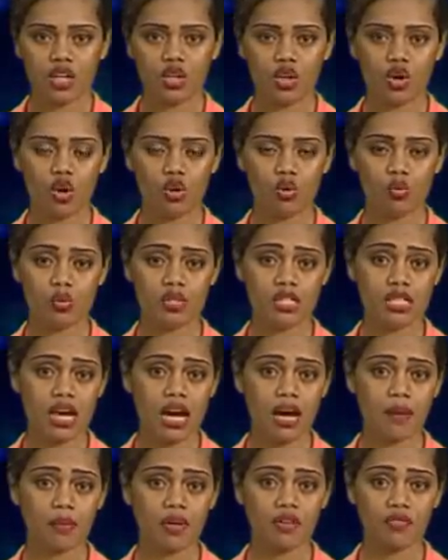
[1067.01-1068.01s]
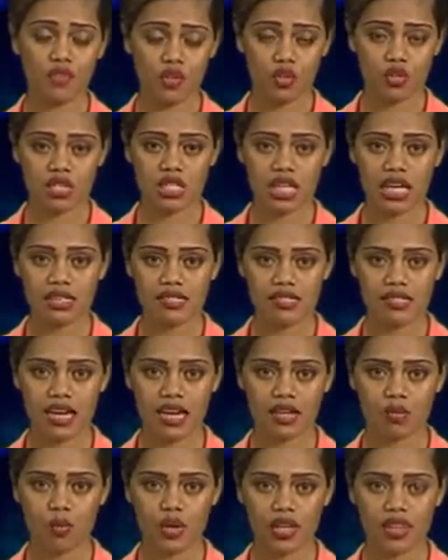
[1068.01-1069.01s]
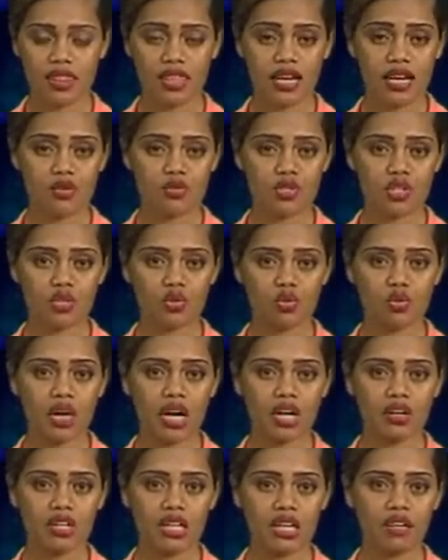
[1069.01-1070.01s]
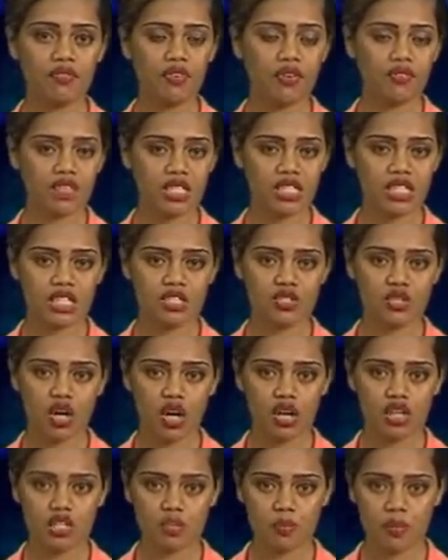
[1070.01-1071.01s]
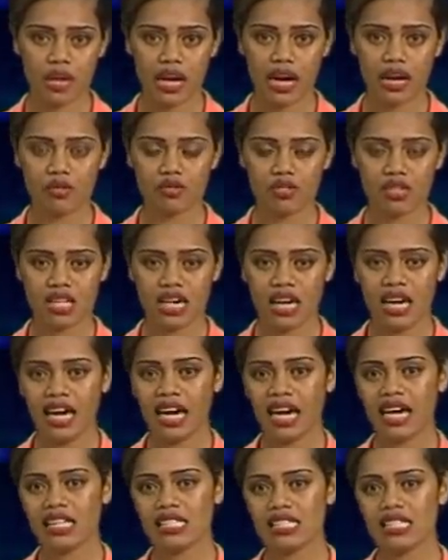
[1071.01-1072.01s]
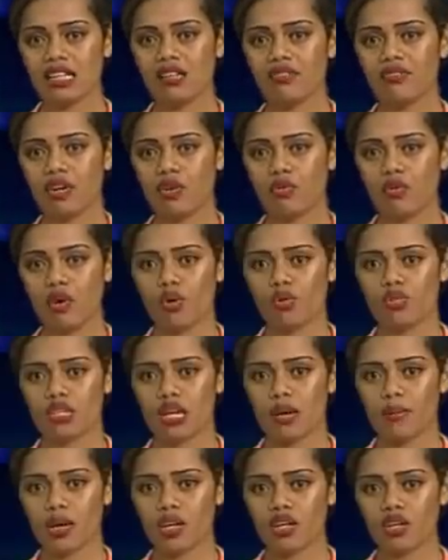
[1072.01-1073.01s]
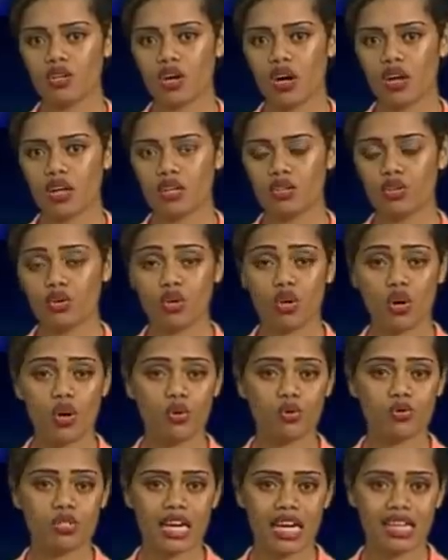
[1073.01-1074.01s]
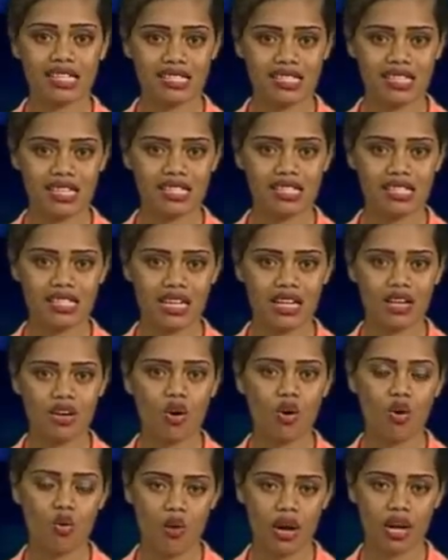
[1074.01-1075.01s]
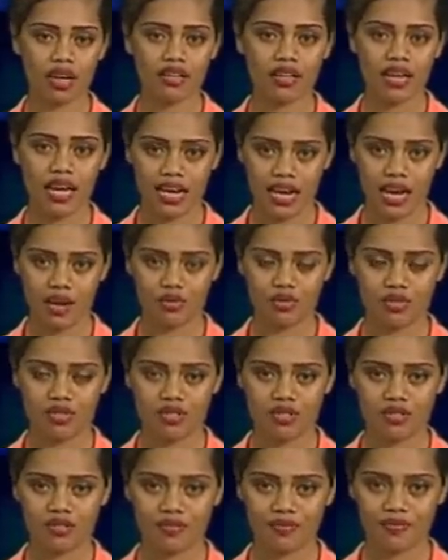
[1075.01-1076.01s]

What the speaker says: Gold was up a few cents at $1,256 per ounce, and silver rose about a dollar to close at $16.01 an ounce.